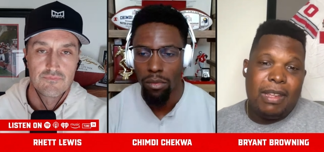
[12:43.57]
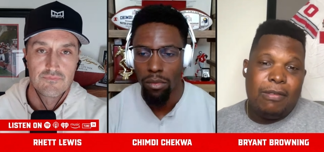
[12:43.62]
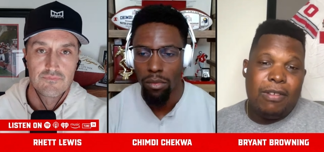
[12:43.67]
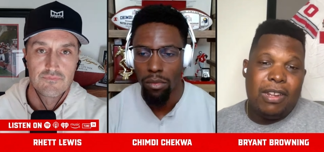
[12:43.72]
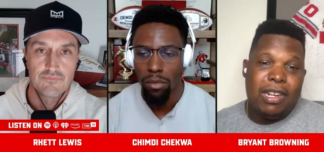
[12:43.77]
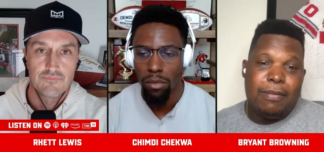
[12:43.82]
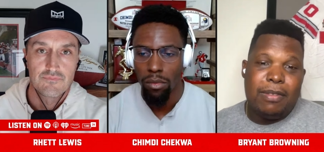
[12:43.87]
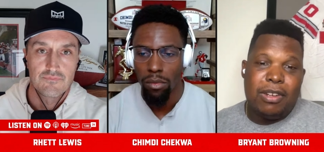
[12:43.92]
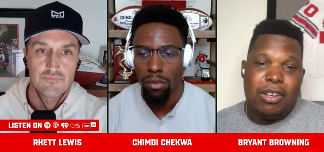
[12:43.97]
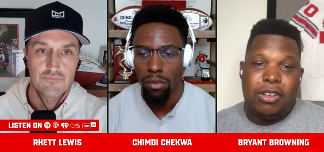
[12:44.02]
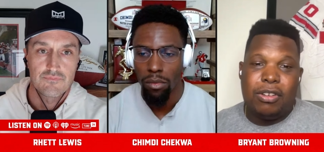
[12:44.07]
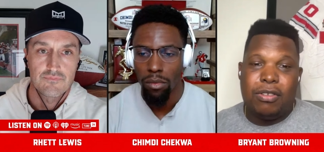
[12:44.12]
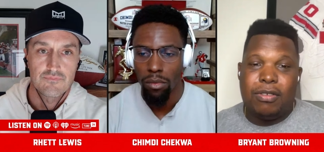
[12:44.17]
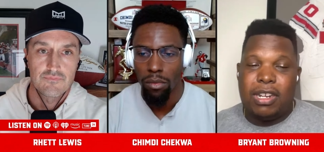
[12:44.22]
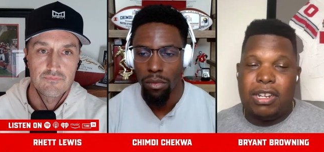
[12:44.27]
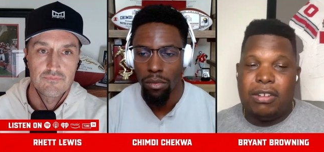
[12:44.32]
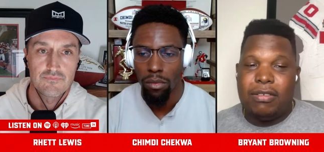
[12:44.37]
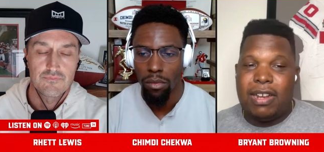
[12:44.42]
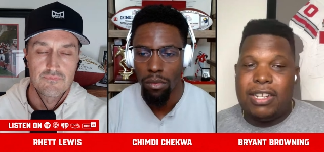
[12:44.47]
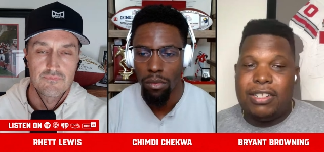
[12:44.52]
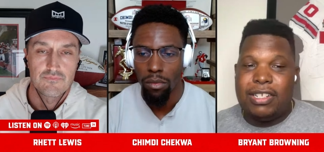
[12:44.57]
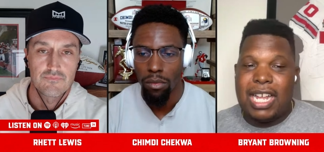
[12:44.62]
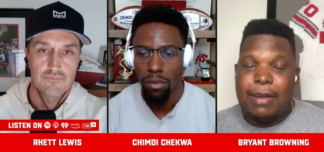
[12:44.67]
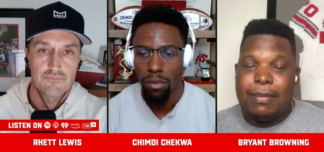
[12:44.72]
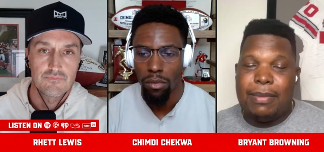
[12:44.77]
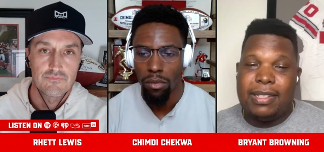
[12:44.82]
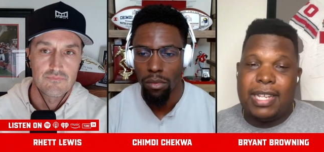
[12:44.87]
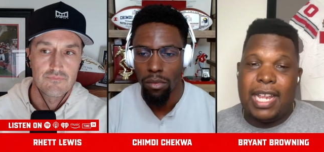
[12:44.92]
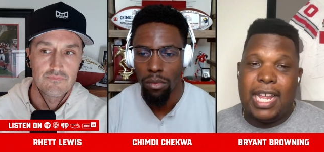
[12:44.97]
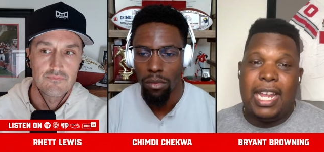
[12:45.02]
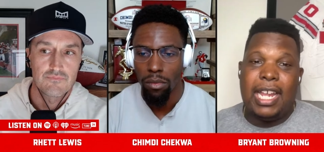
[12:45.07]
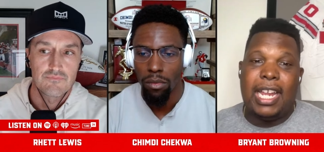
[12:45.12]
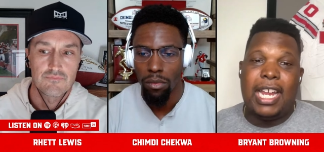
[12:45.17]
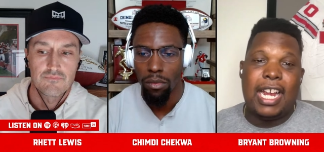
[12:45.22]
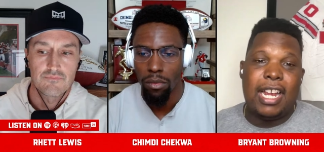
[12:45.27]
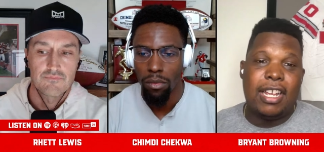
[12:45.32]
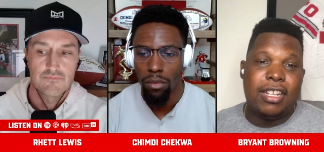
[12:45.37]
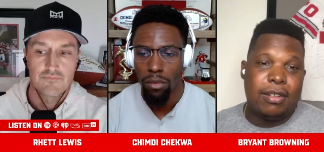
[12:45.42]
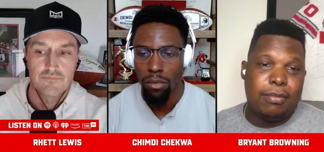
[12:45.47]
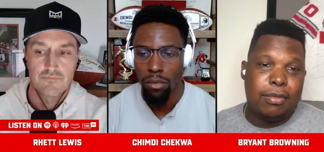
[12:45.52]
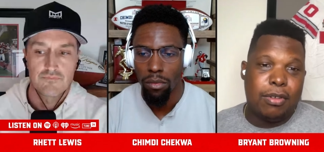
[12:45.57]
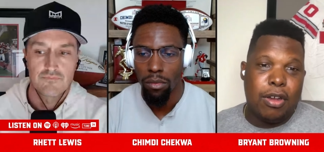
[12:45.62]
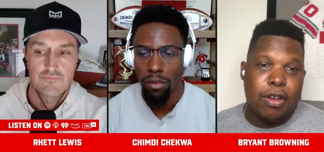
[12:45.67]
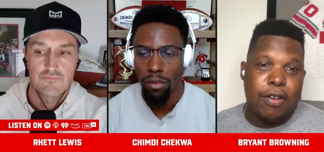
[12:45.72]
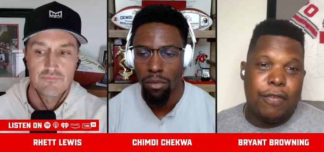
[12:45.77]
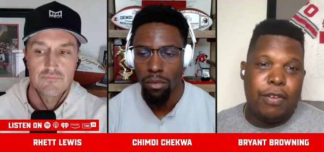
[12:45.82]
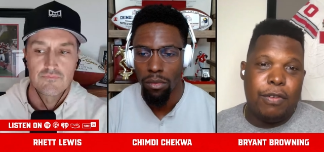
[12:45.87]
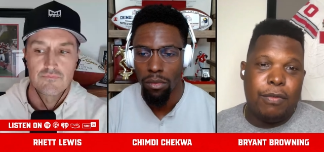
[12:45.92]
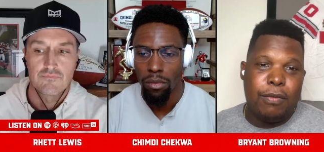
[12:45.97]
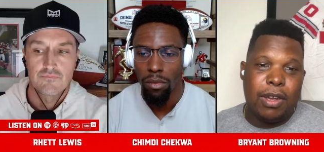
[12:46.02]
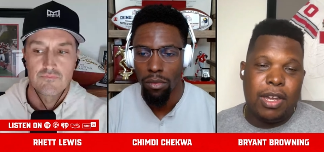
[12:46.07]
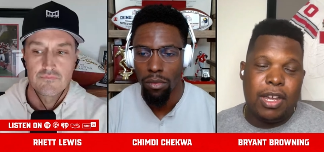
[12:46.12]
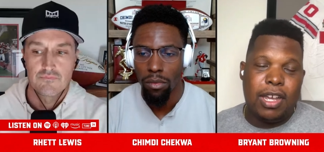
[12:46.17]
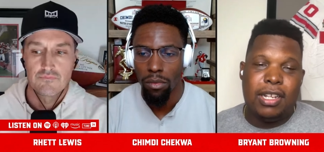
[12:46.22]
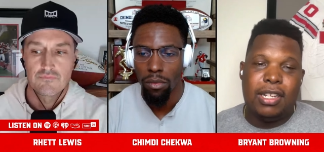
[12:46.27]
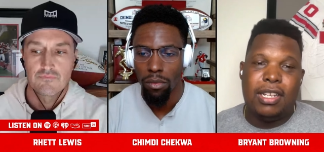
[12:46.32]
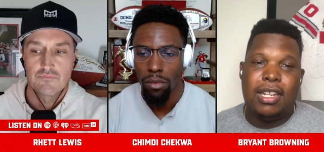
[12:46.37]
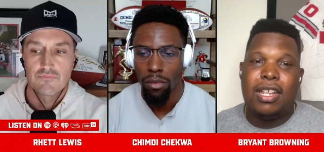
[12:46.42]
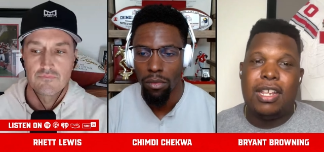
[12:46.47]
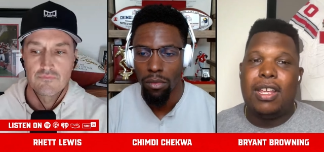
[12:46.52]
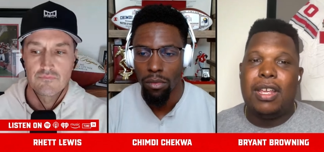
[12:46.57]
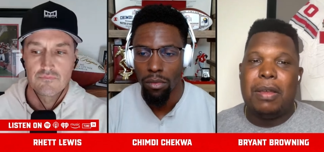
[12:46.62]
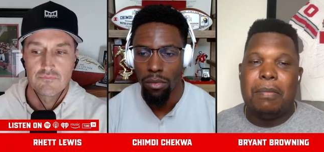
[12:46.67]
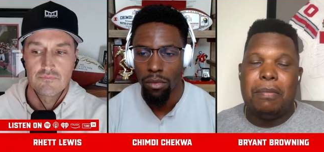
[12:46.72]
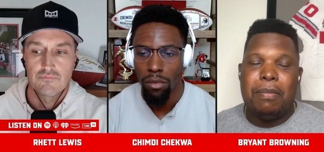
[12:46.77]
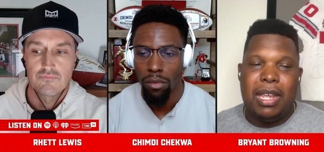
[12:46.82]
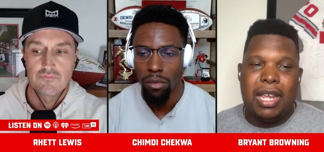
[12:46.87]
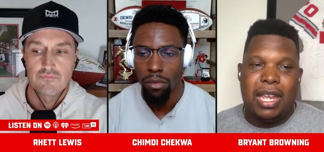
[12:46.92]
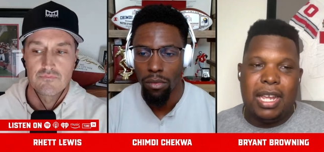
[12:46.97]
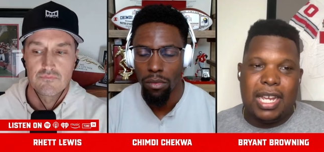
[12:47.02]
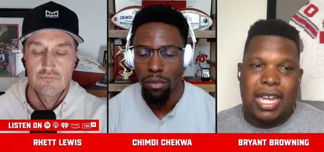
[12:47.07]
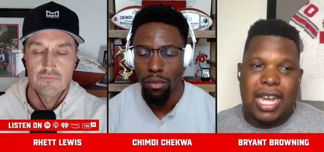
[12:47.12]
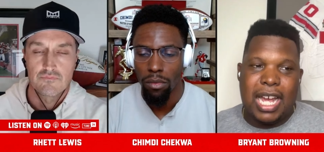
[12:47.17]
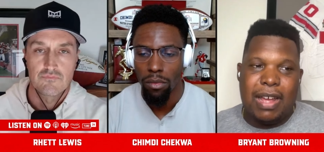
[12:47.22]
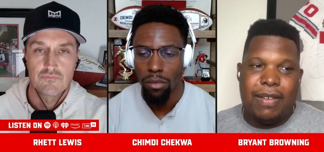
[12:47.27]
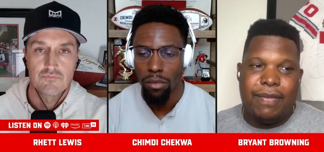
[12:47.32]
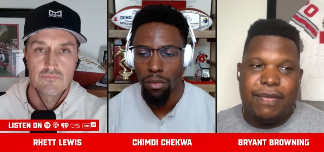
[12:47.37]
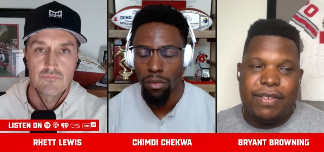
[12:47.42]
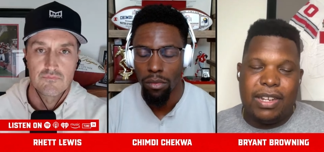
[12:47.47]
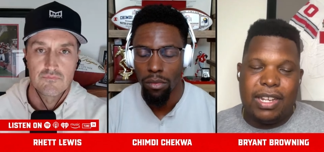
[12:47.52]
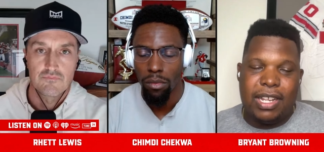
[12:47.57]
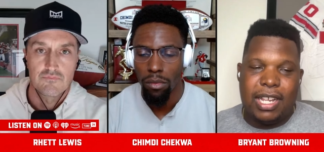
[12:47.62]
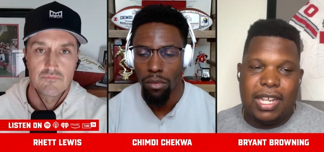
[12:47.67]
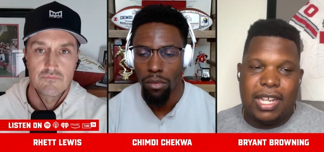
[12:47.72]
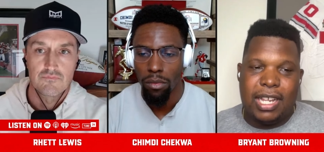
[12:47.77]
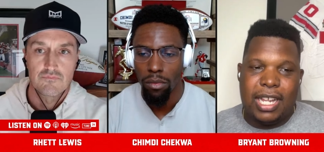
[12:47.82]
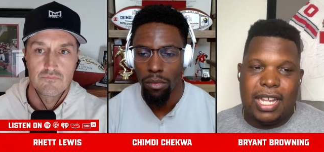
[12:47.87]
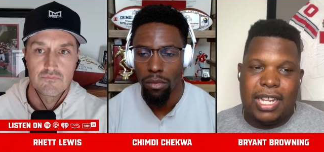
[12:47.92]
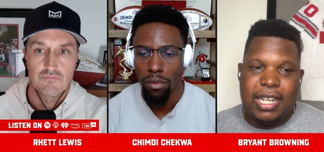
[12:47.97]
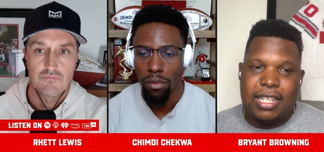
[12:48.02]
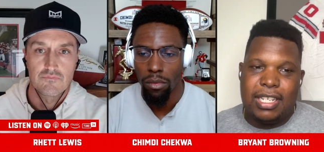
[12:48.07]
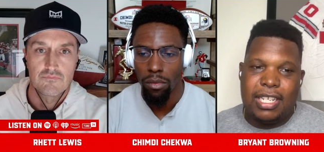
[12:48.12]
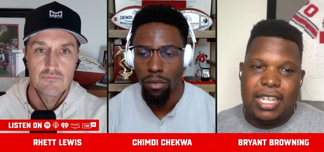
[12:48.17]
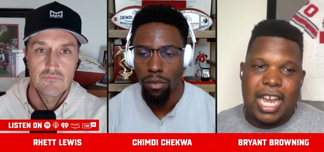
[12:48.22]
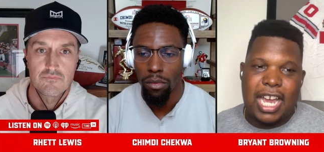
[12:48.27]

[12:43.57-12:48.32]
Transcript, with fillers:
Speaker 1: really been doing a great job of taking care of the ball for one, being confident, and just